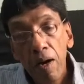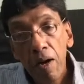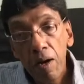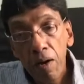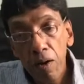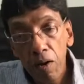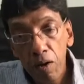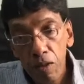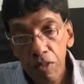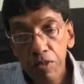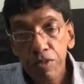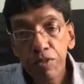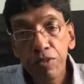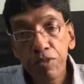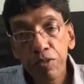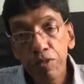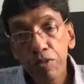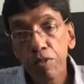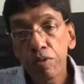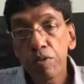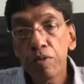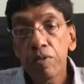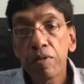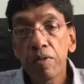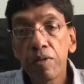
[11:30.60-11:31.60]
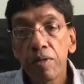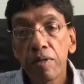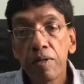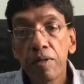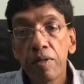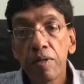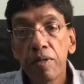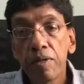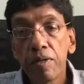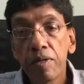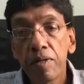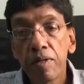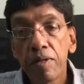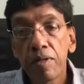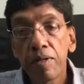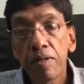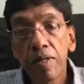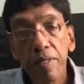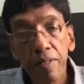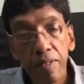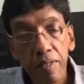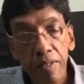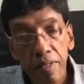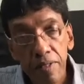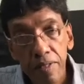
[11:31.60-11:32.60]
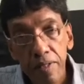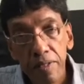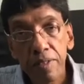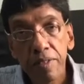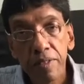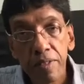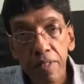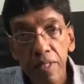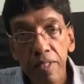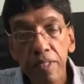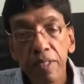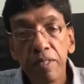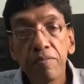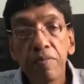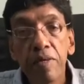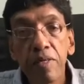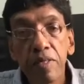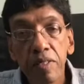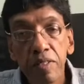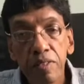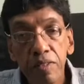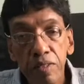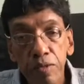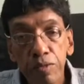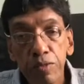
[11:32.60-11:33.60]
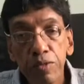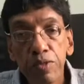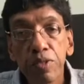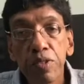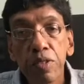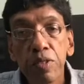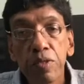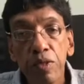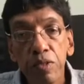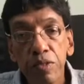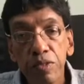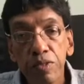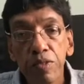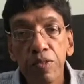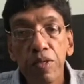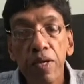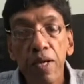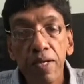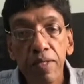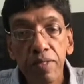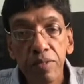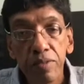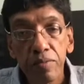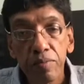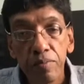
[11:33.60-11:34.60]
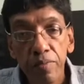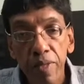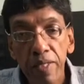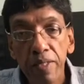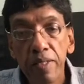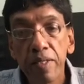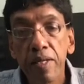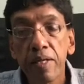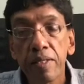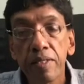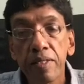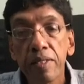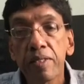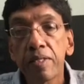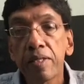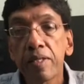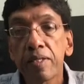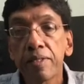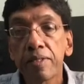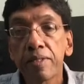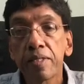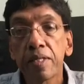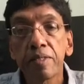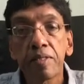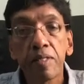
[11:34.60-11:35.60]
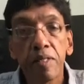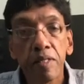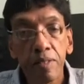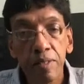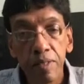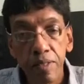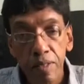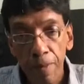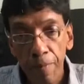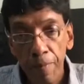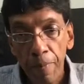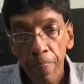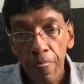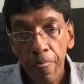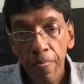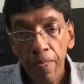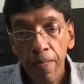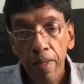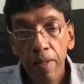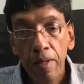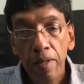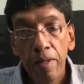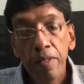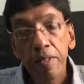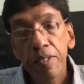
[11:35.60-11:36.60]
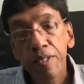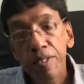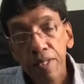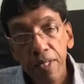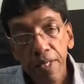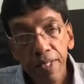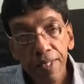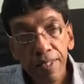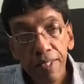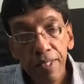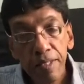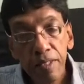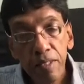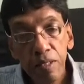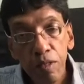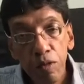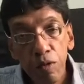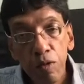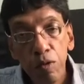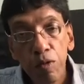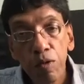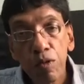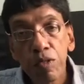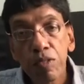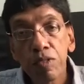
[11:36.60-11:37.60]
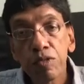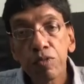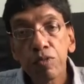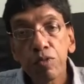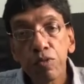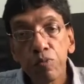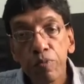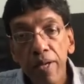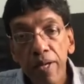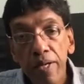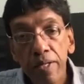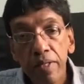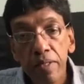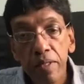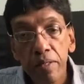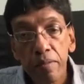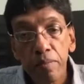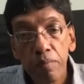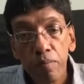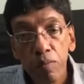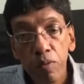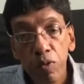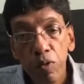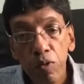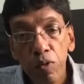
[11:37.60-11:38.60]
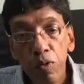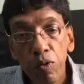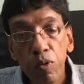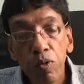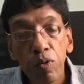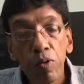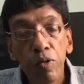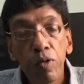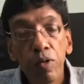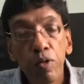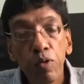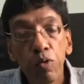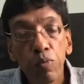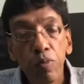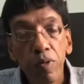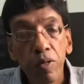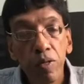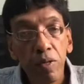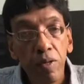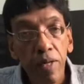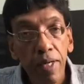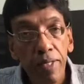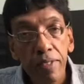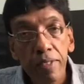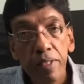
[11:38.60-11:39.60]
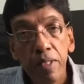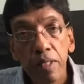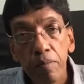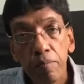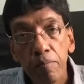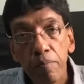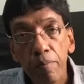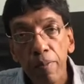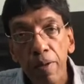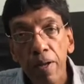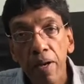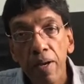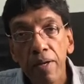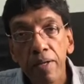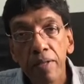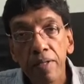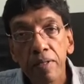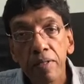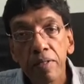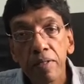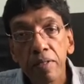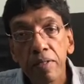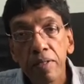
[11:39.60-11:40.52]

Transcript: Also, then the Geneva Resolution also has many other things, such as changing the laws to make them more human rights compliant,